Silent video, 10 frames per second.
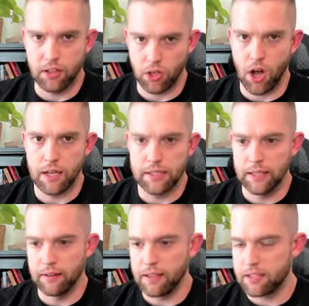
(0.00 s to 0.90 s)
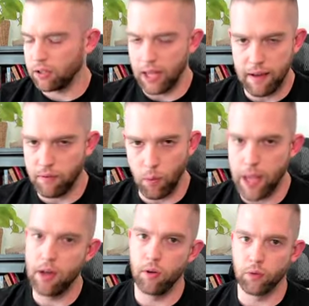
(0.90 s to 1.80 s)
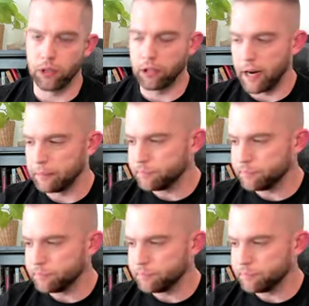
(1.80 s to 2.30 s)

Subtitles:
content. They slave away over it, right?